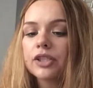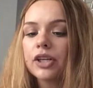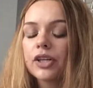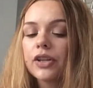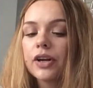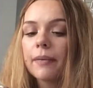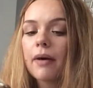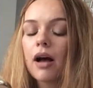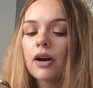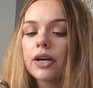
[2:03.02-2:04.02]
took their
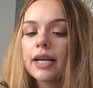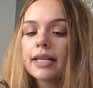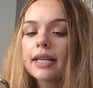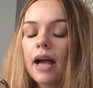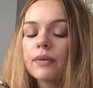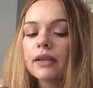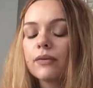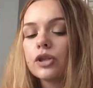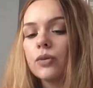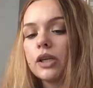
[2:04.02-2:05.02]
earnings, I was left
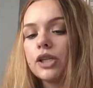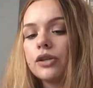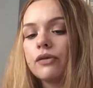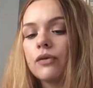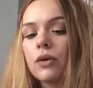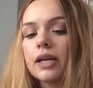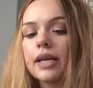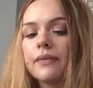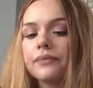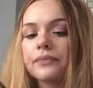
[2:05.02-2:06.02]
with
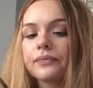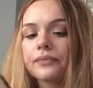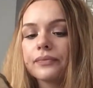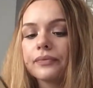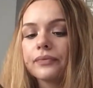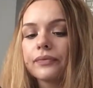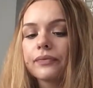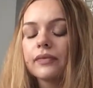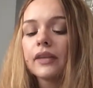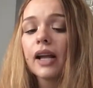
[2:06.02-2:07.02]
$22.40.
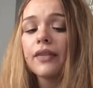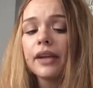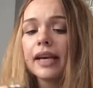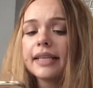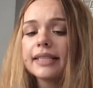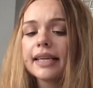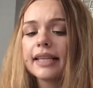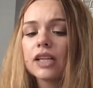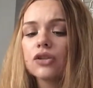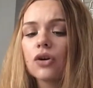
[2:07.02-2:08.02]
The next thing
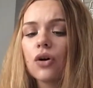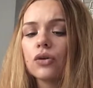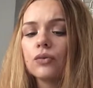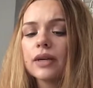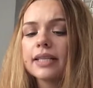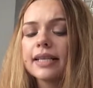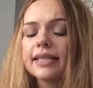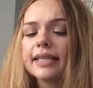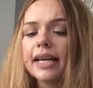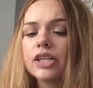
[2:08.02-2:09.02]
that sold was the
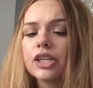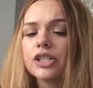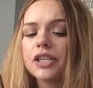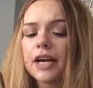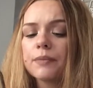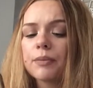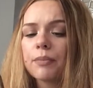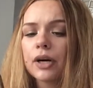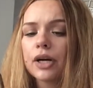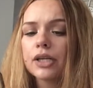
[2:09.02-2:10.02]
standard James
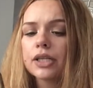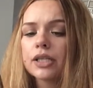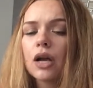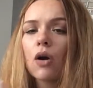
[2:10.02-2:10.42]
purse